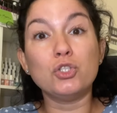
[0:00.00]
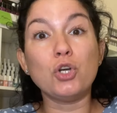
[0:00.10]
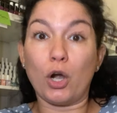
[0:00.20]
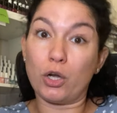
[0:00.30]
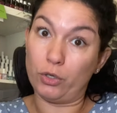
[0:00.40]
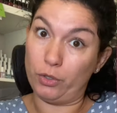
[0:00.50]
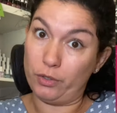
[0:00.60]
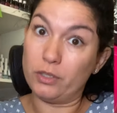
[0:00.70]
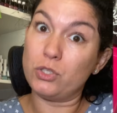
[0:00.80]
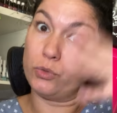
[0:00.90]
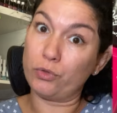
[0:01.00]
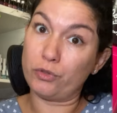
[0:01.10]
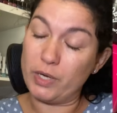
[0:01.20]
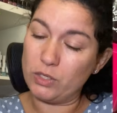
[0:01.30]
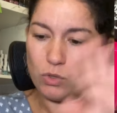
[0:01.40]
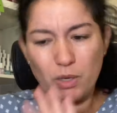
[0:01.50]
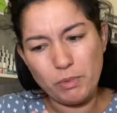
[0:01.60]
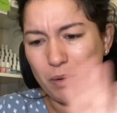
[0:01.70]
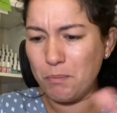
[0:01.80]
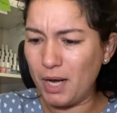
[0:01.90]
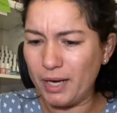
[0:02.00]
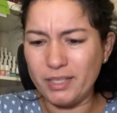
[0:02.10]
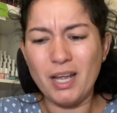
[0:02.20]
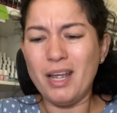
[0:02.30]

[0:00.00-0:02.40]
darker than the other three. So keep that in mind.